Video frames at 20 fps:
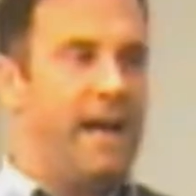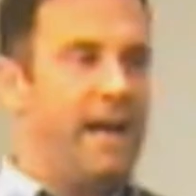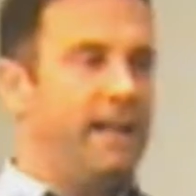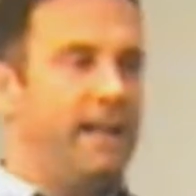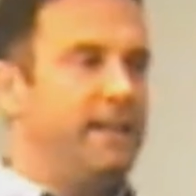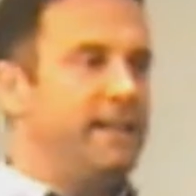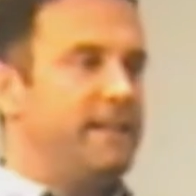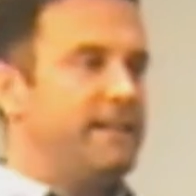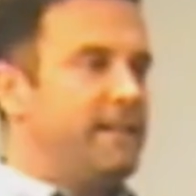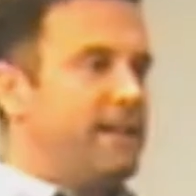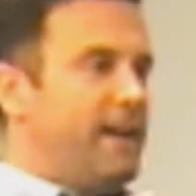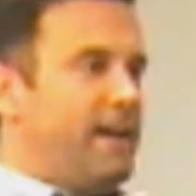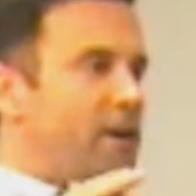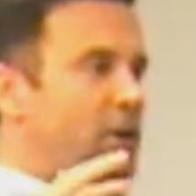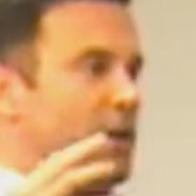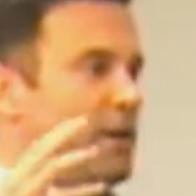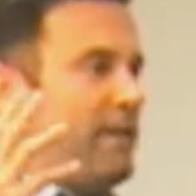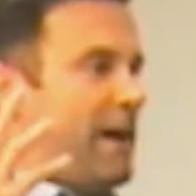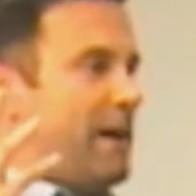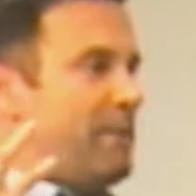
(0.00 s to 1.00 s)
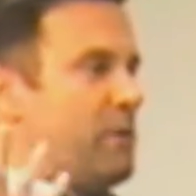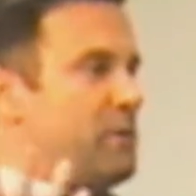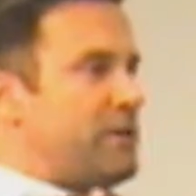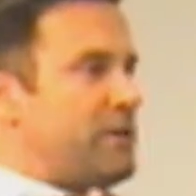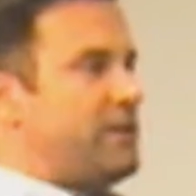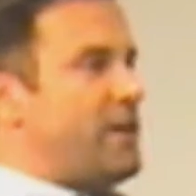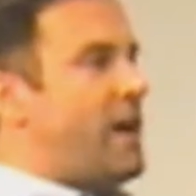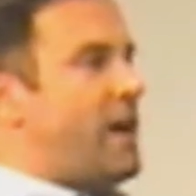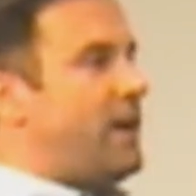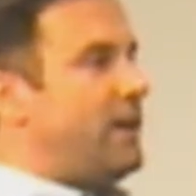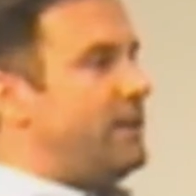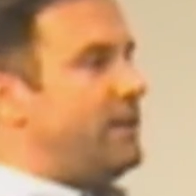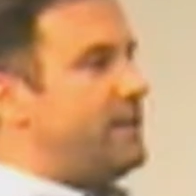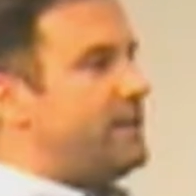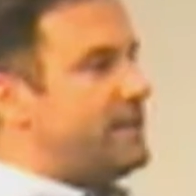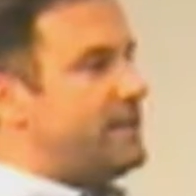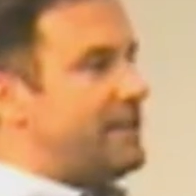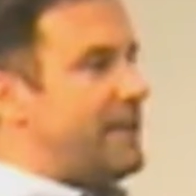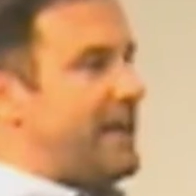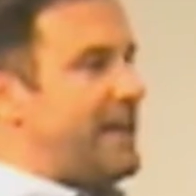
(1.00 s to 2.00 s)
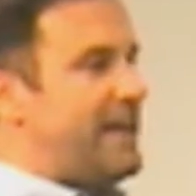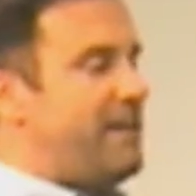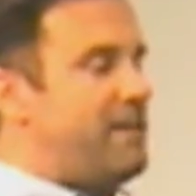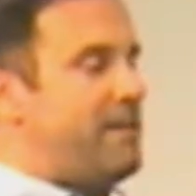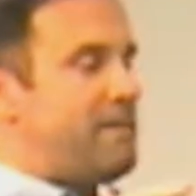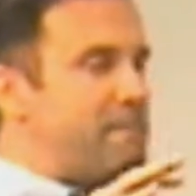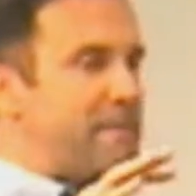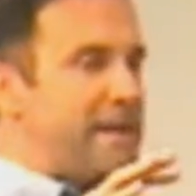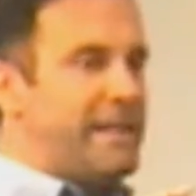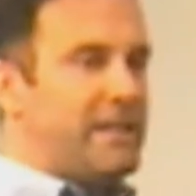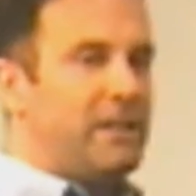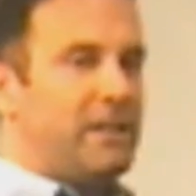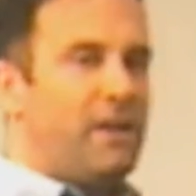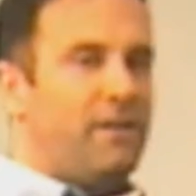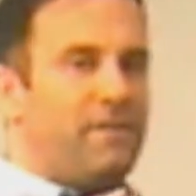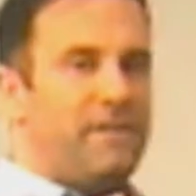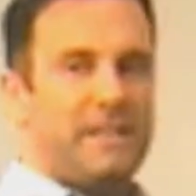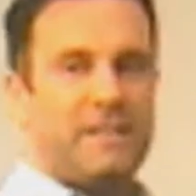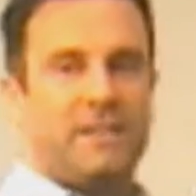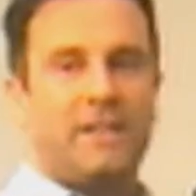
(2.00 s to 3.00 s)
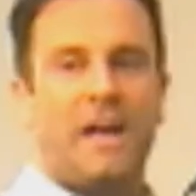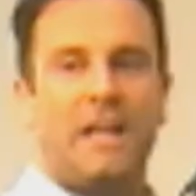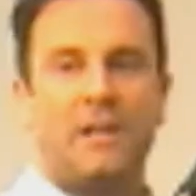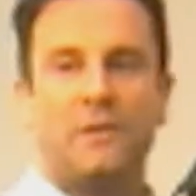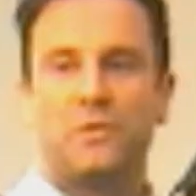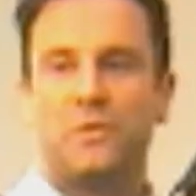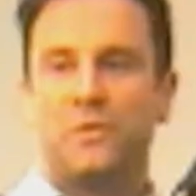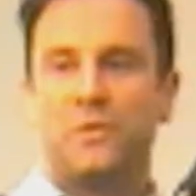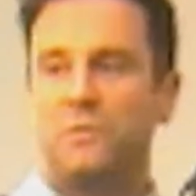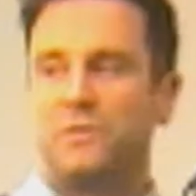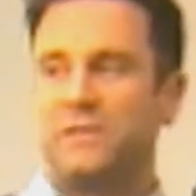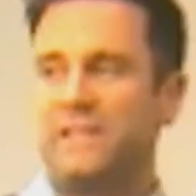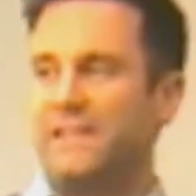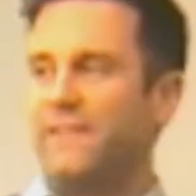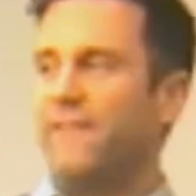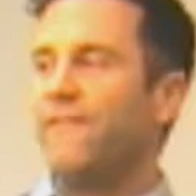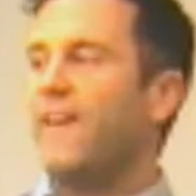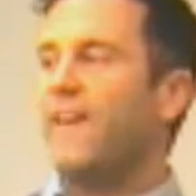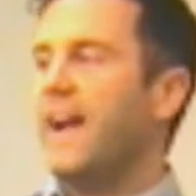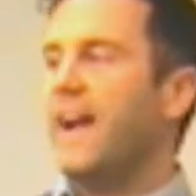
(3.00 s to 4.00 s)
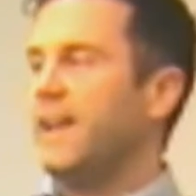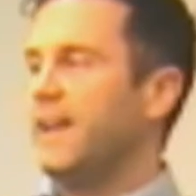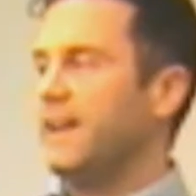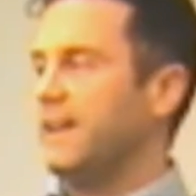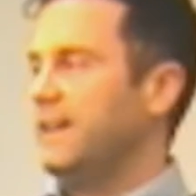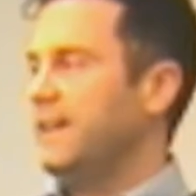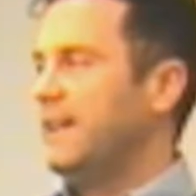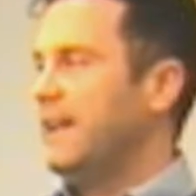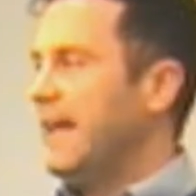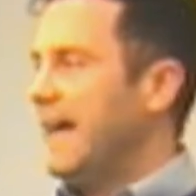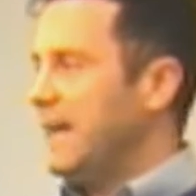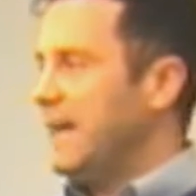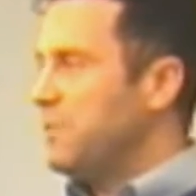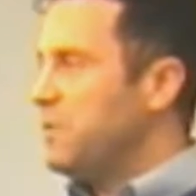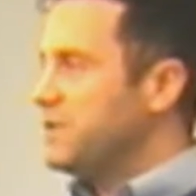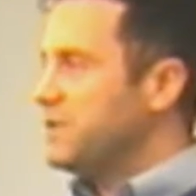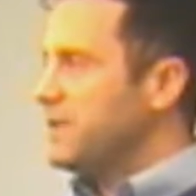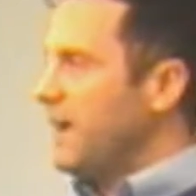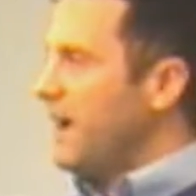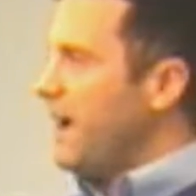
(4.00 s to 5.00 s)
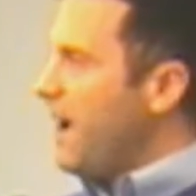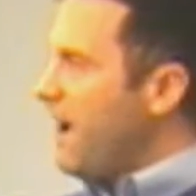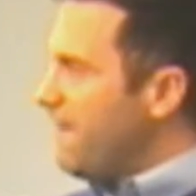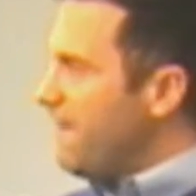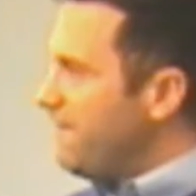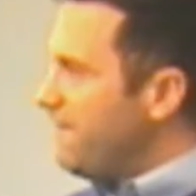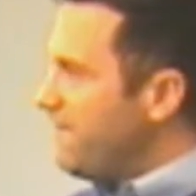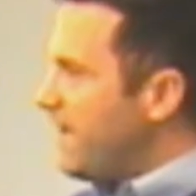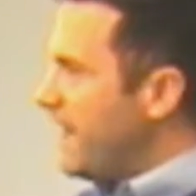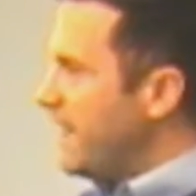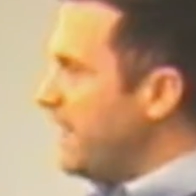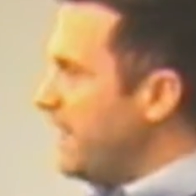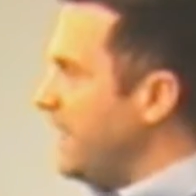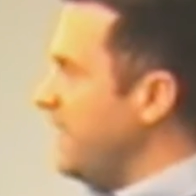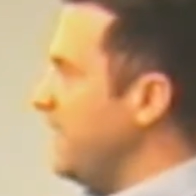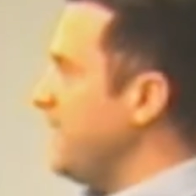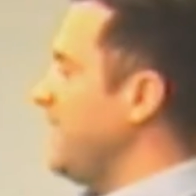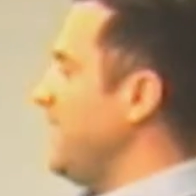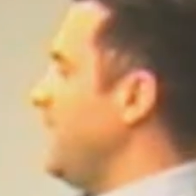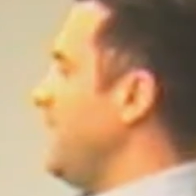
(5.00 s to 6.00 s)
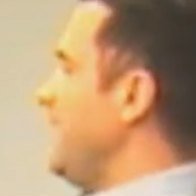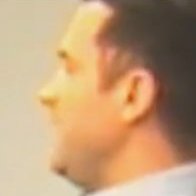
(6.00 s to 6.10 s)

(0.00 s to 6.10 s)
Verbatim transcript: and all around me was darkness and in the middle of this darkness was this fire and it wasn't a hot fire